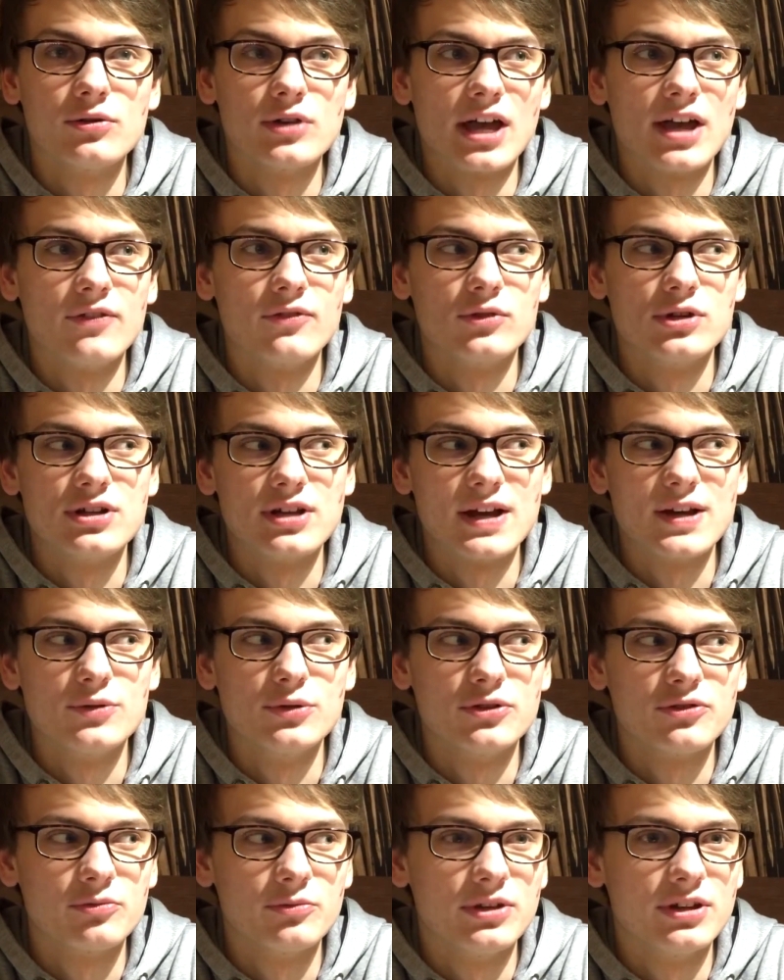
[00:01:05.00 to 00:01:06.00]
every day
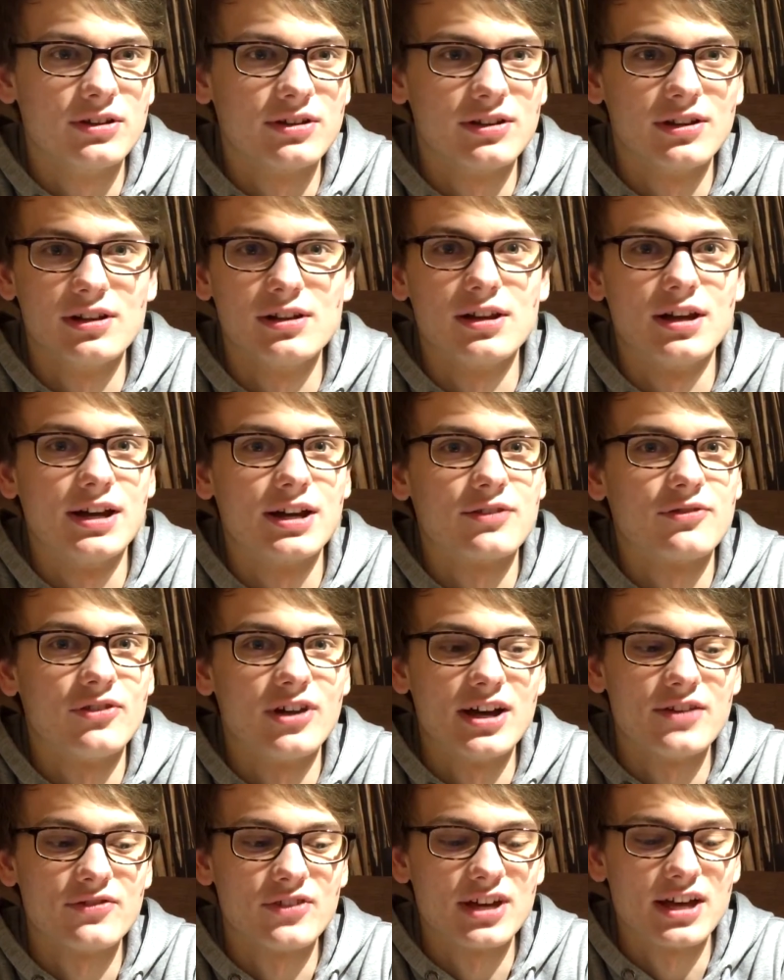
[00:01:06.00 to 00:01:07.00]
with me till like
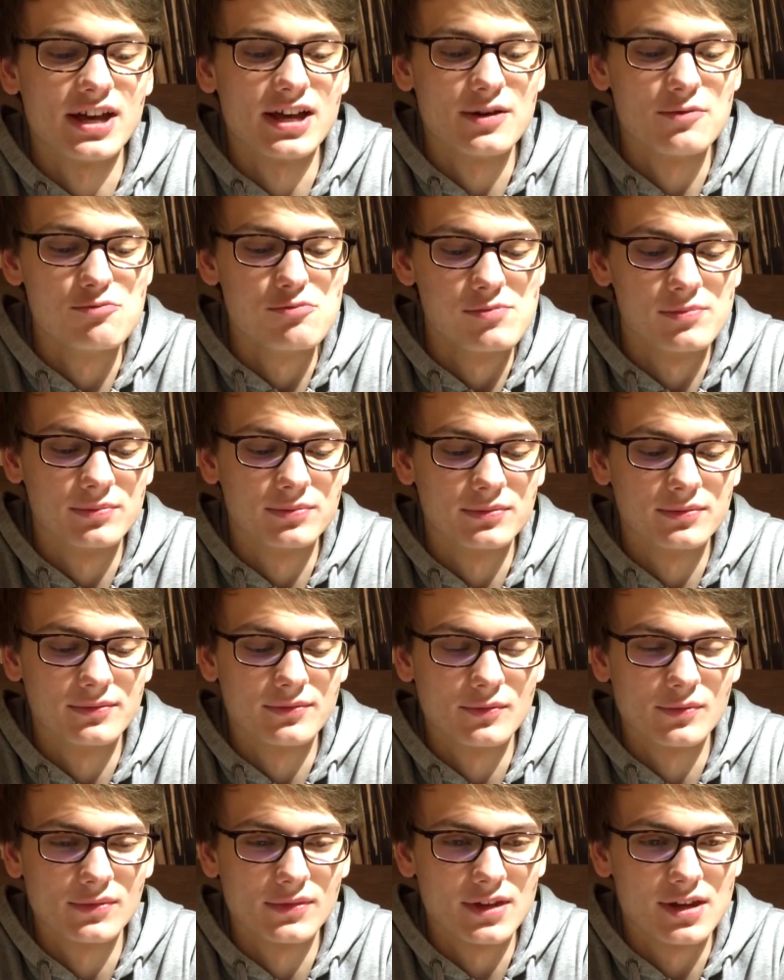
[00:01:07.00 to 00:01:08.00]
5 a.m.
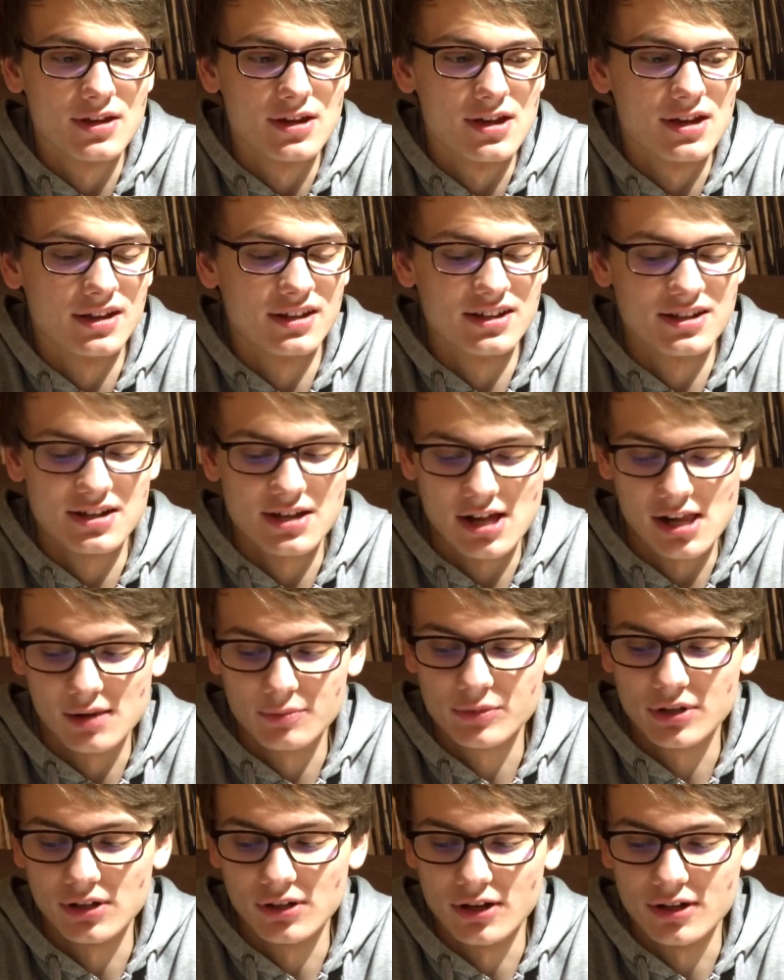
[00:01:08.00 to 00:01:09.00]
He
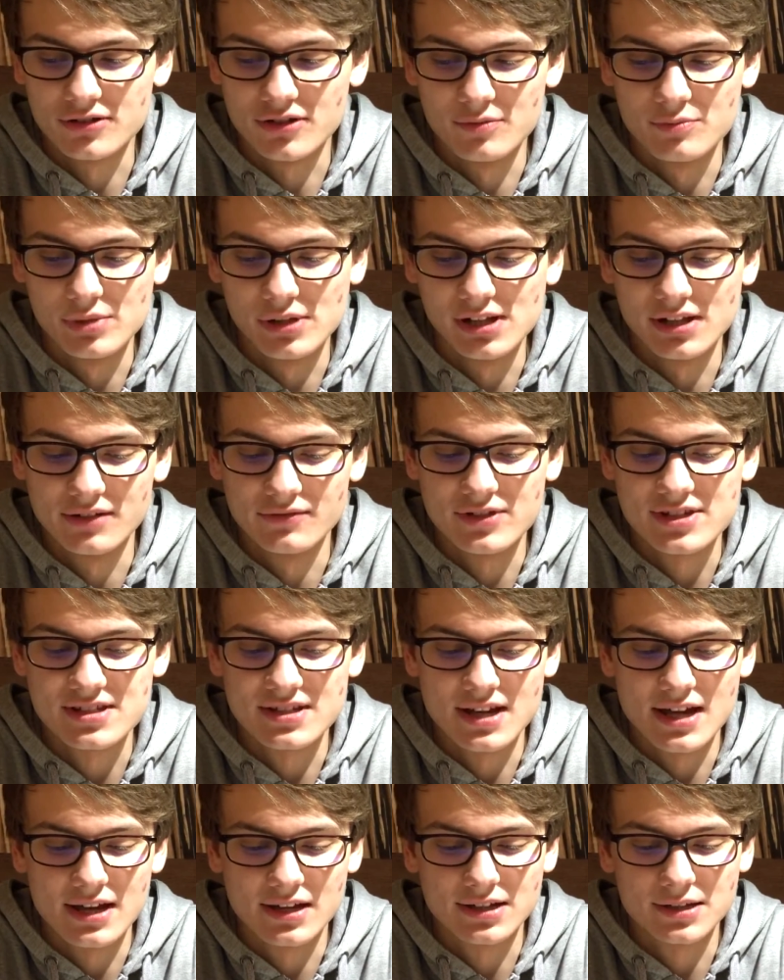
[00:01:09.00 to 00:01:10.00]
helped a lot in building this
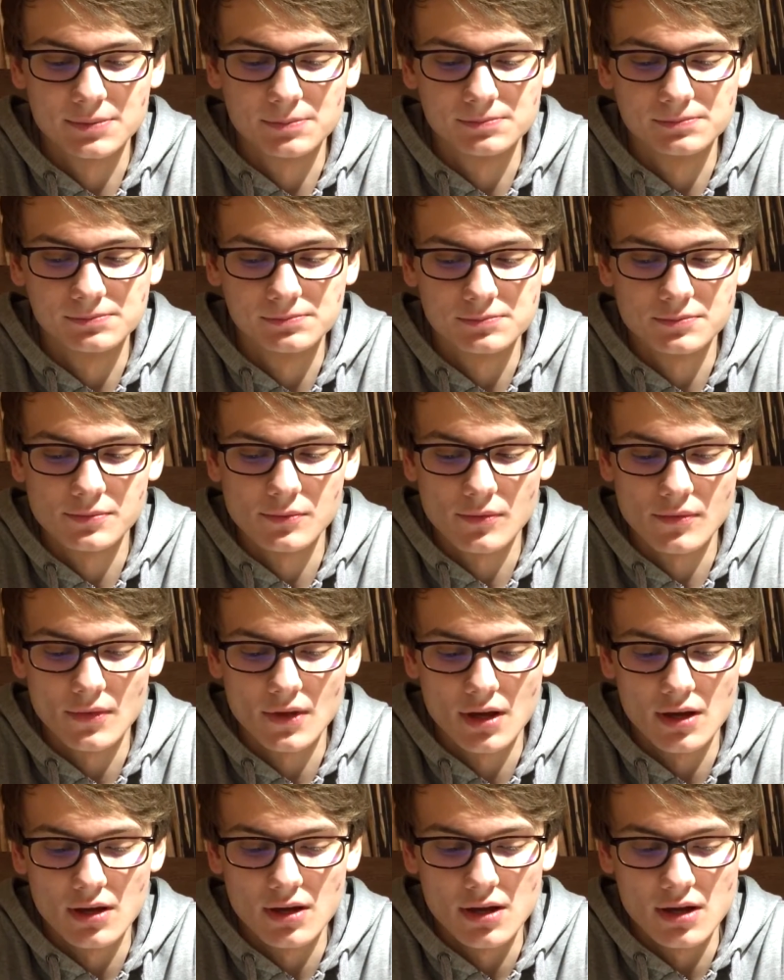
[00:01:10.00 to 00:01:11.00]
deck,
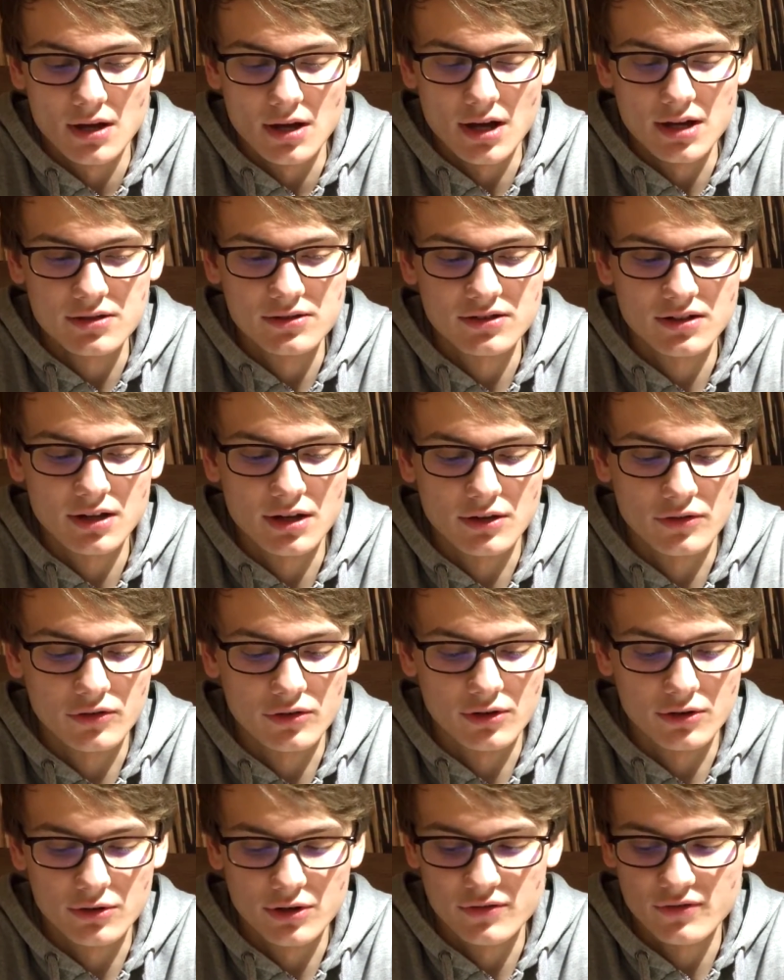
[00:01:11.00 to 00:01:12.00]
and yeah,
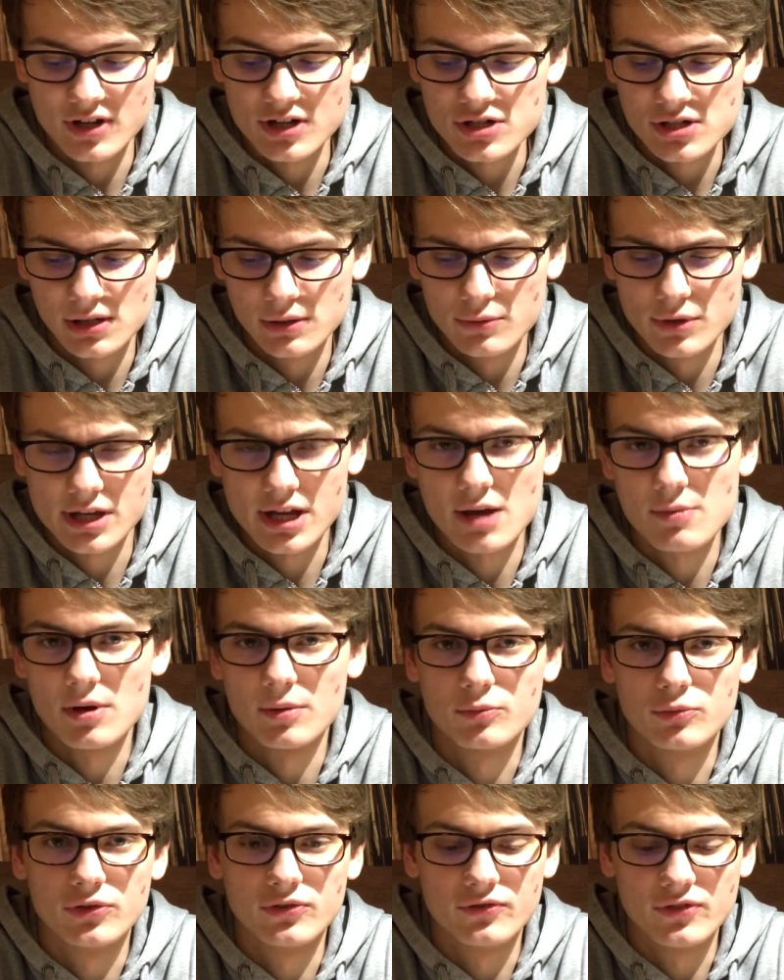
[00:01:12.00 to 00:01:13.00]
so eventually we came
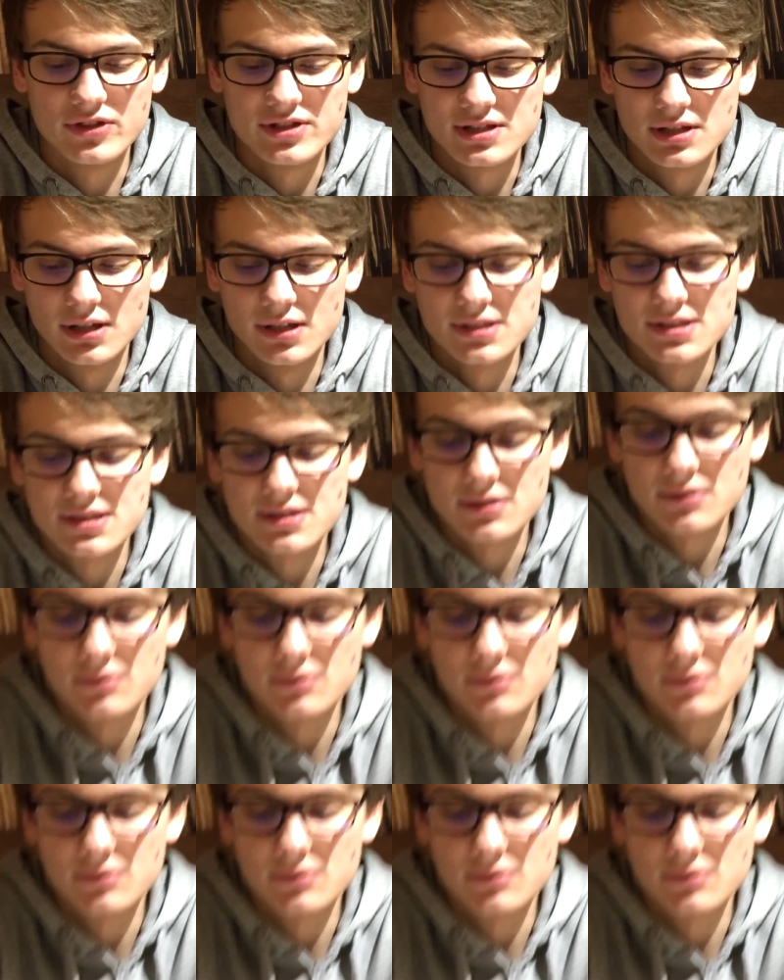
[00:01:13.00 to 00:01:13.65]
up with this list,